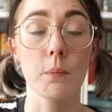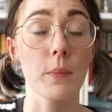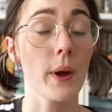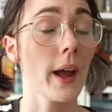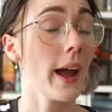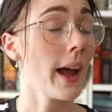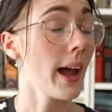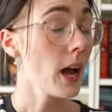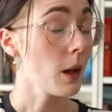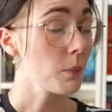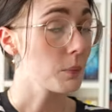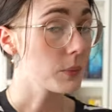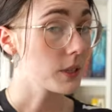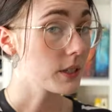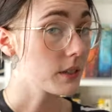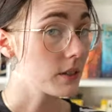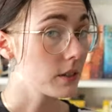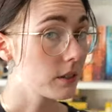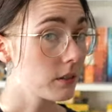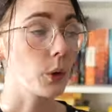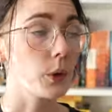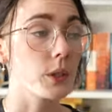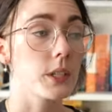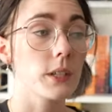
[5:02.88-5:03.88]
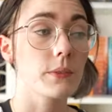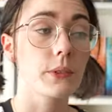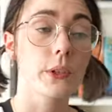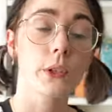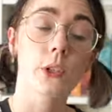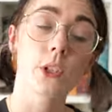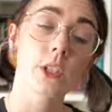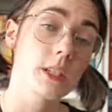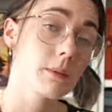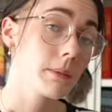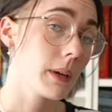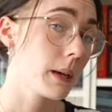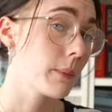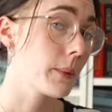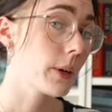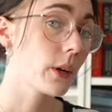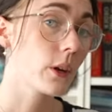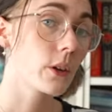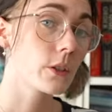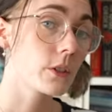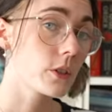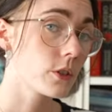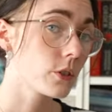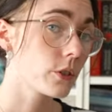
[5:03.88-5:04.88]
Perhaps your difficulty may be
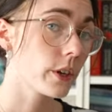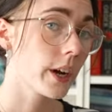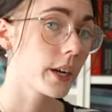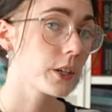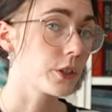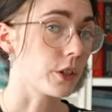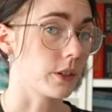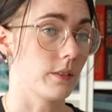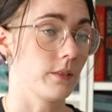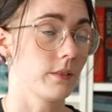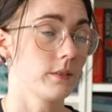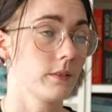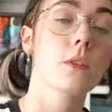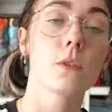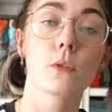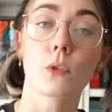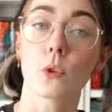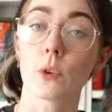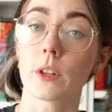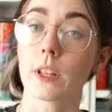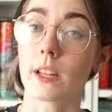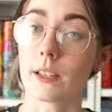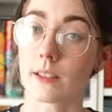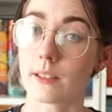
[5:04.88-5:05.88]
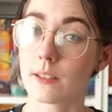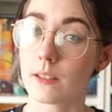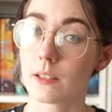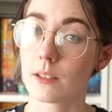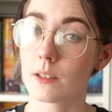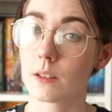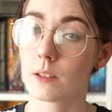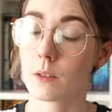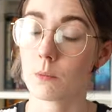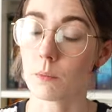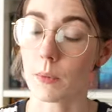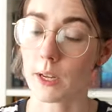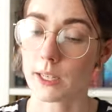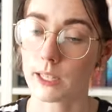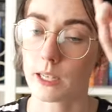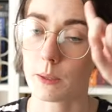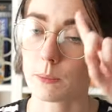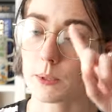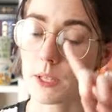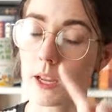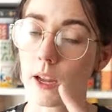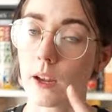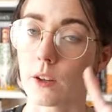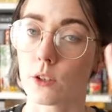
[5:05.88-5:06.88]
concentration. For this, my
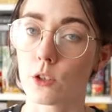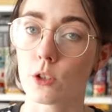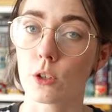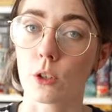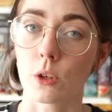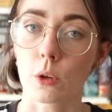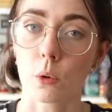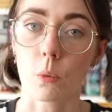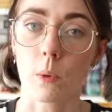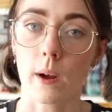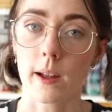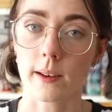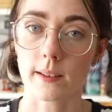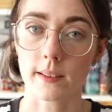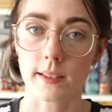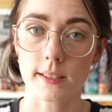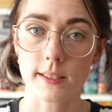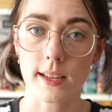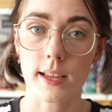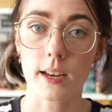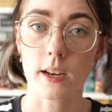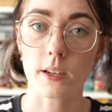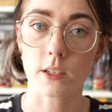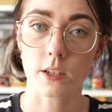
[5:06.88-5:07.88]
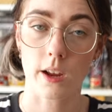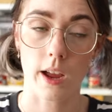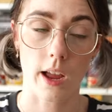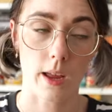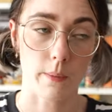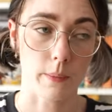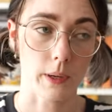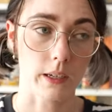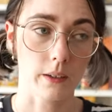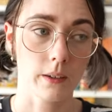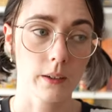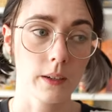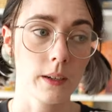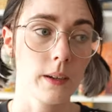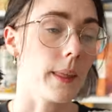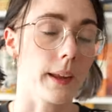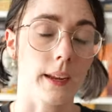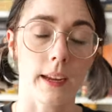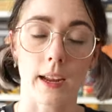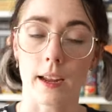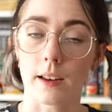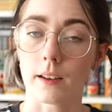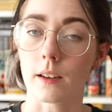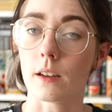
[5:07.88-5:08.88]
tips are to one, set a timer.
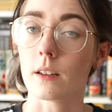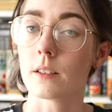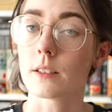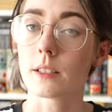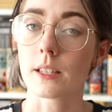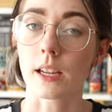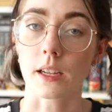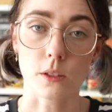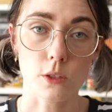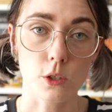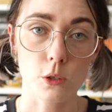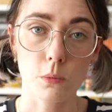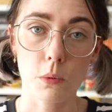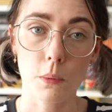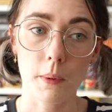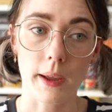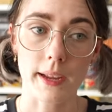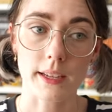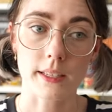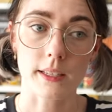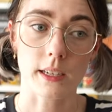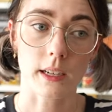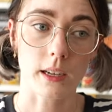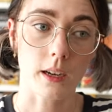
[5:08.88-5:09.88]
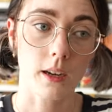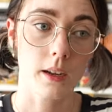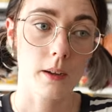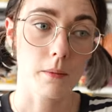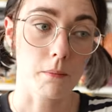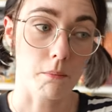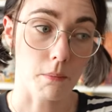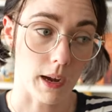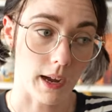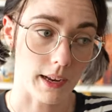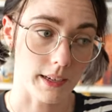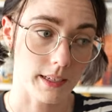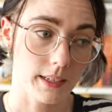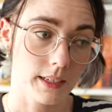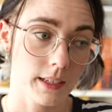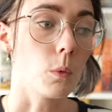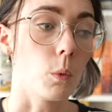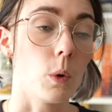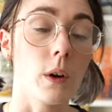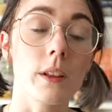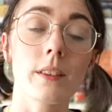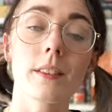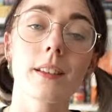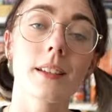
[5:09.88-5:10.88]
Again, sounds super basic, but
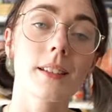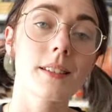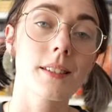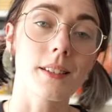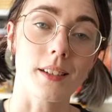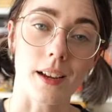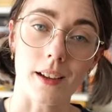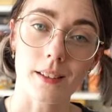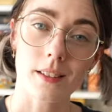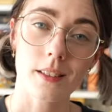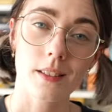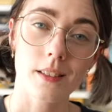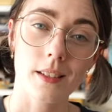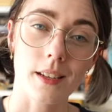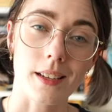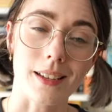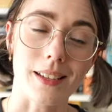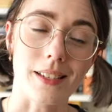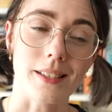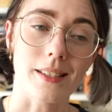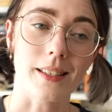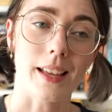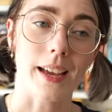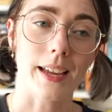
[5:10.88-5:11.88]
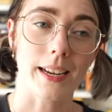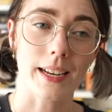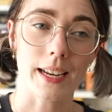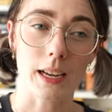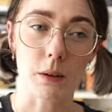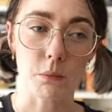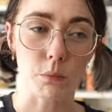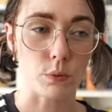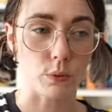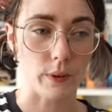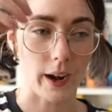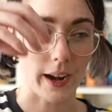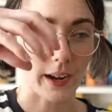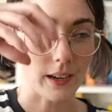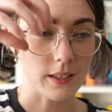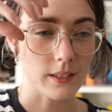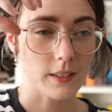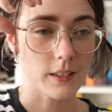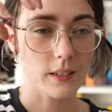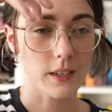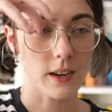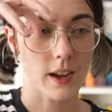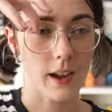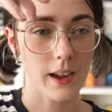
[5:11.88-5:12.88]
what this does is that it breaks
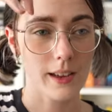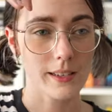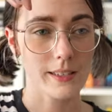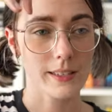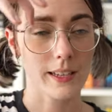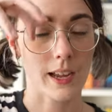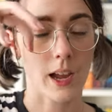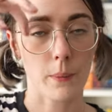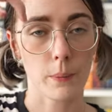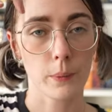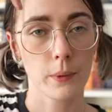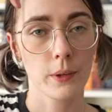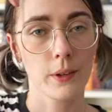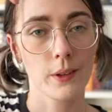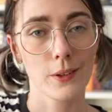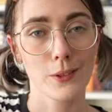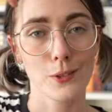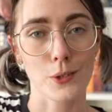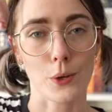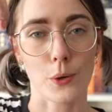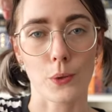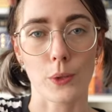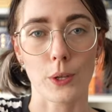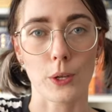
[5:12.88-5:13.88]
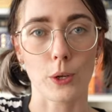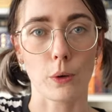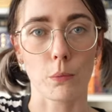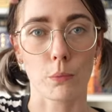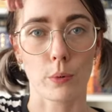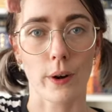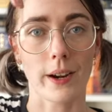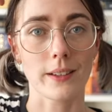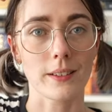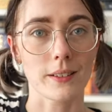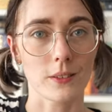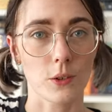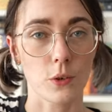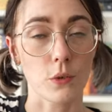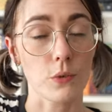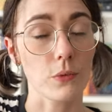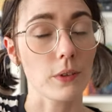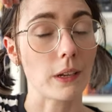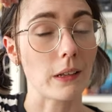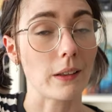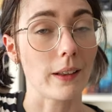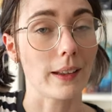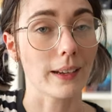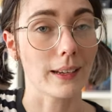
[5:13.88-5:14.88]
the task up so that your brain does not
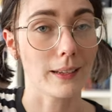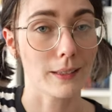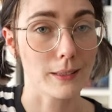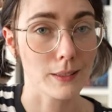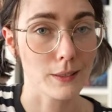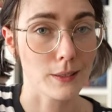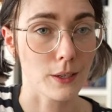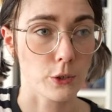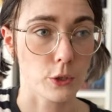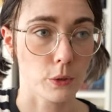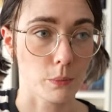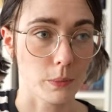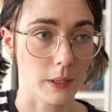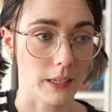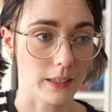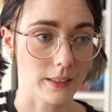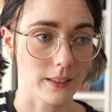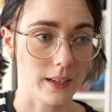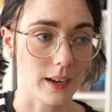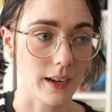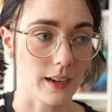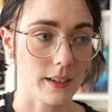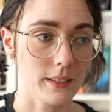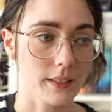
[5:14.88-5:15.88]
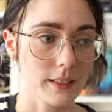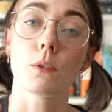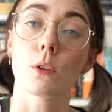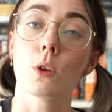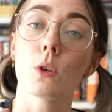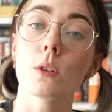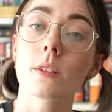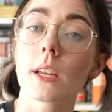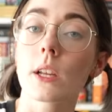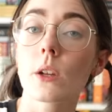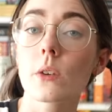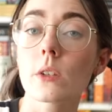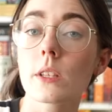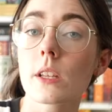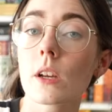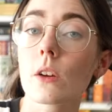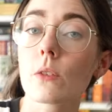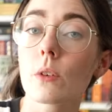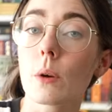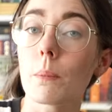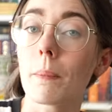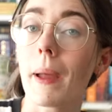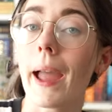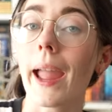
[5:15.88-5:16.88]
feel like it's such a big task. If you set
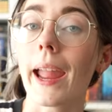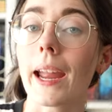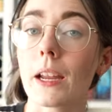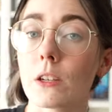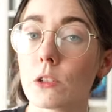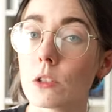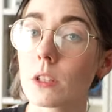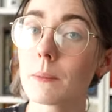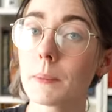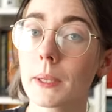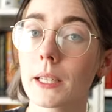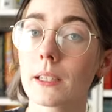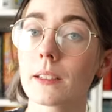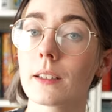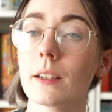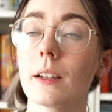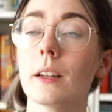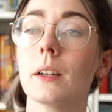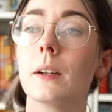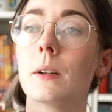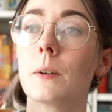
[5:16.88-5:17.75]
yourself a page limit,